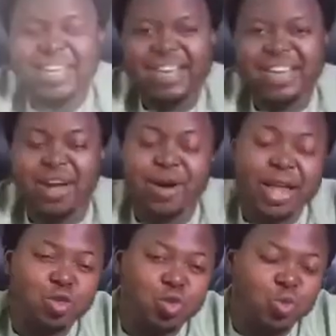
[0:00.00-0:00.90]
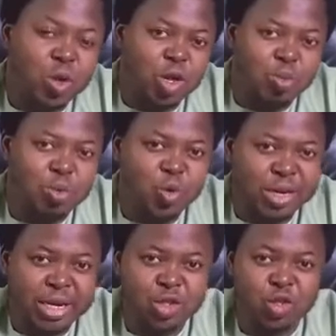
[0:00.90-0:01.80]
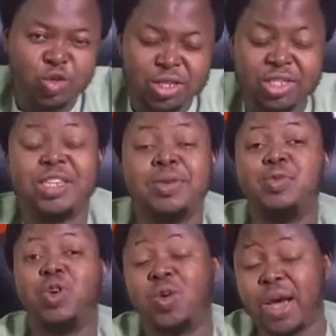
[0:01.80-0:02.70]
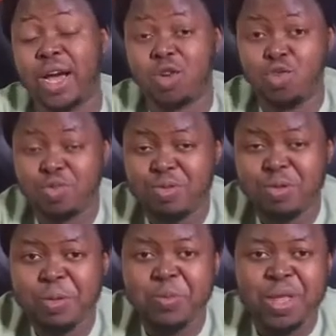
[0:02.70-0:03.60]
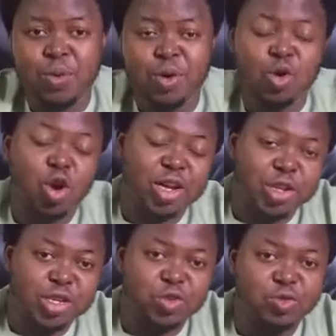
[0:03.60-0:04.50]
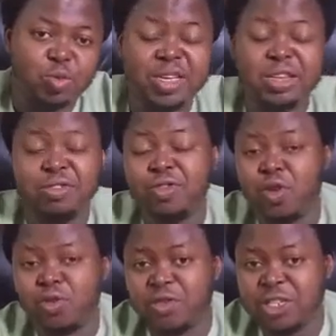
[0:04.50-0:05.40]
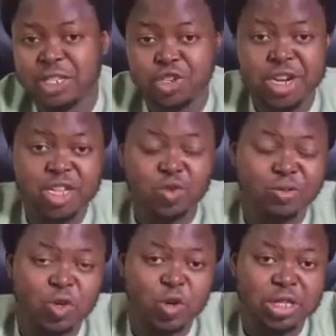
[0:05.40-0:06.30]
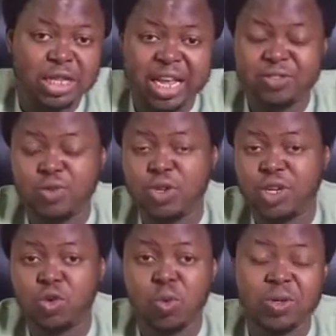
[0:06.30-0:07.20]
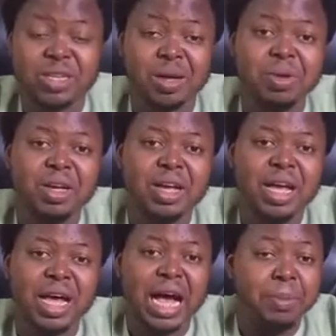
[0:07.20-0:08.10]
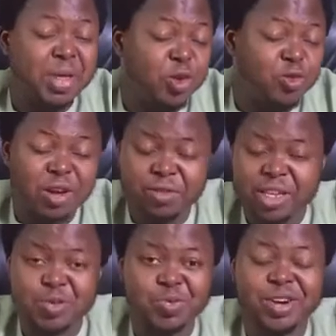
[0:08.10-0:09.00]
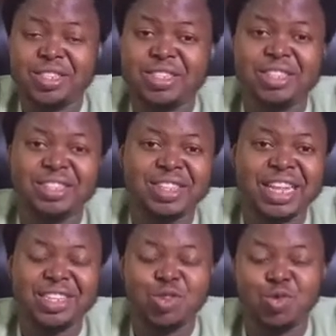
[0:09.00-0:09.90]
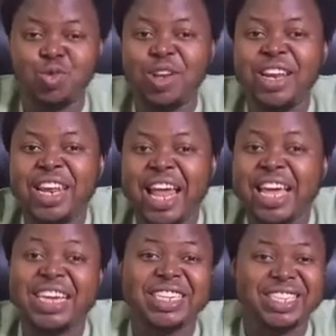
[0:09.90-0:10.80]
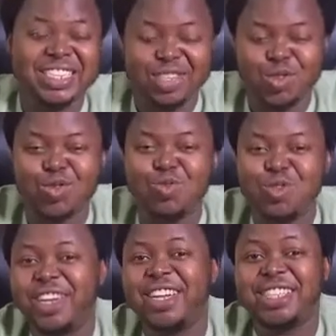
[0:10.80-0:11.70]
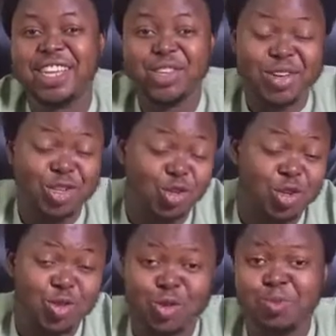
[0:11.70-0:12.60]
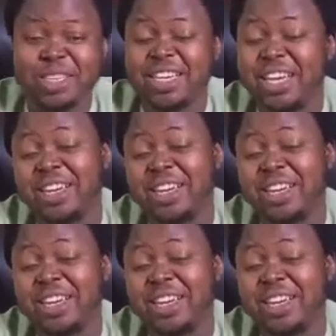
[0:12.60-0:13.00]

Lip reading: Now, I'd like to welcome you again to this Crypto Aware group. I want to congratulate you for being involved in the trainings we have done the last few days on WhatsApp. Many of you have expressed that you liked the Zoom trainings and you enjoyed those better.